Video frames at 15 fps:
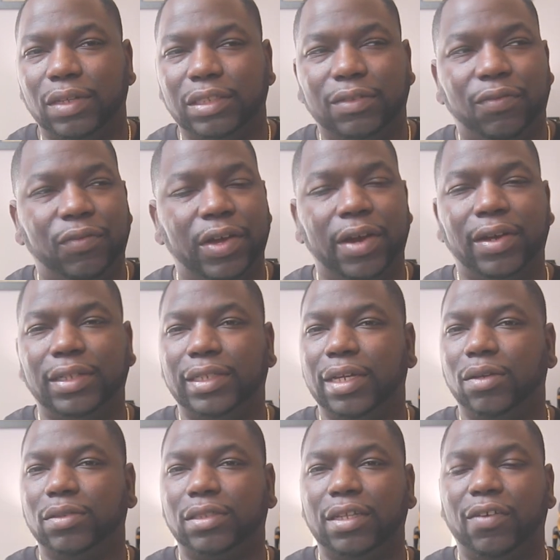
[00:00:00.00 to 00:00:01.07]
It's fairy
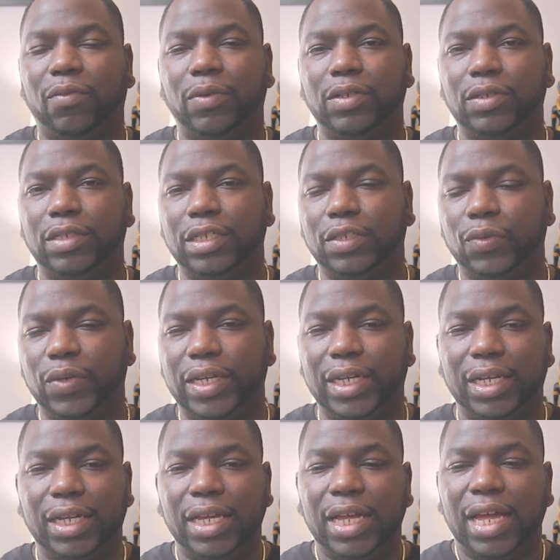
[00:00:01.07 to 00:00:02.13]
tale stuff when you just read
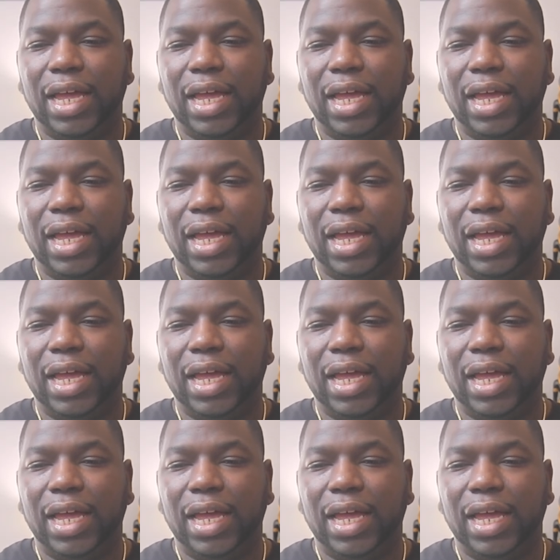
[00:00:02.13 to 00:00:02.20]
it.